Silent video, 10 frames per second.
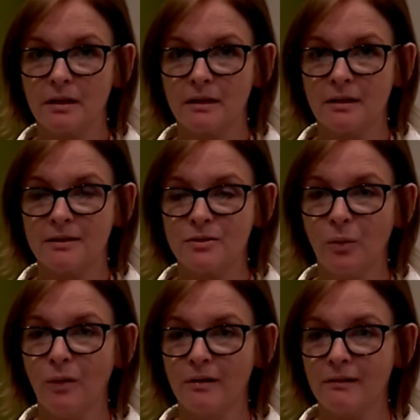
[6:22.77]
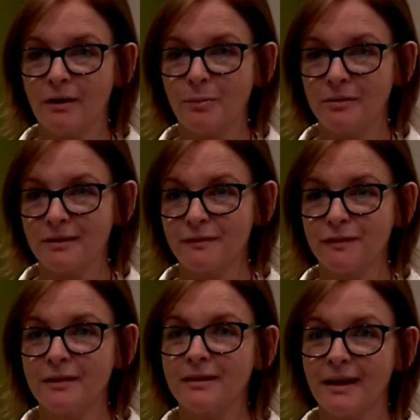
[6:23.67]
a door or opened a
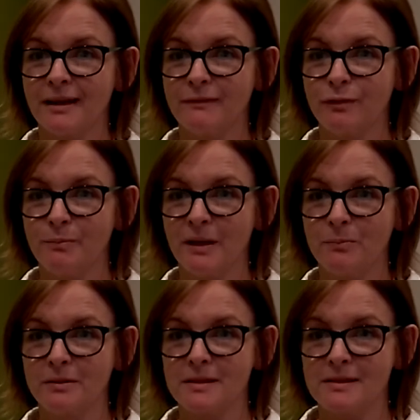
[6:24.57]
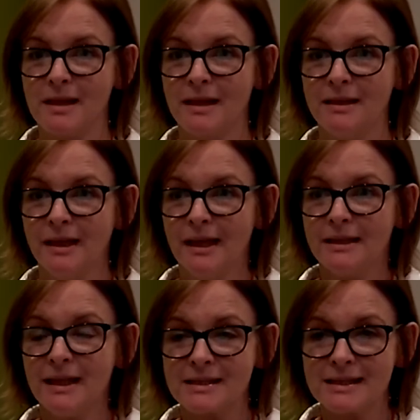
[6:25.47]
floodgate for people to say,
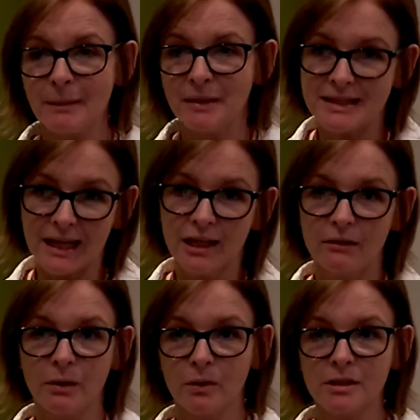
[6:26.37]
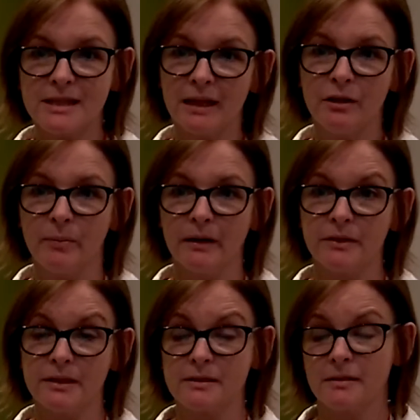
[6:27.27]
yes, let me tell you, I want to tell you about
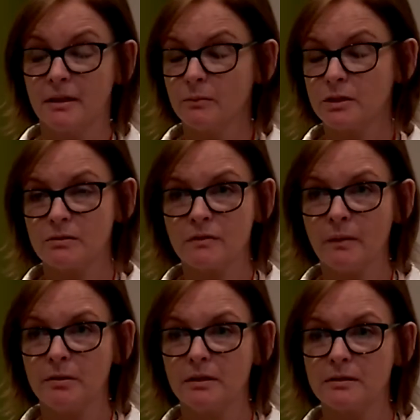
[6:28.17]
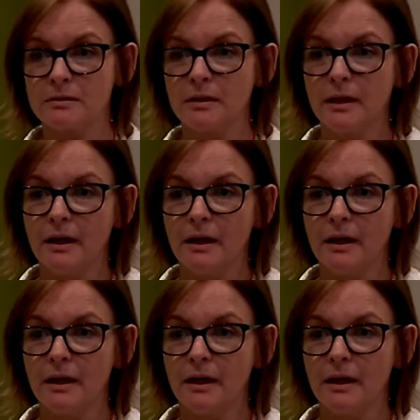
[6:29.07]
this, which was fabulous.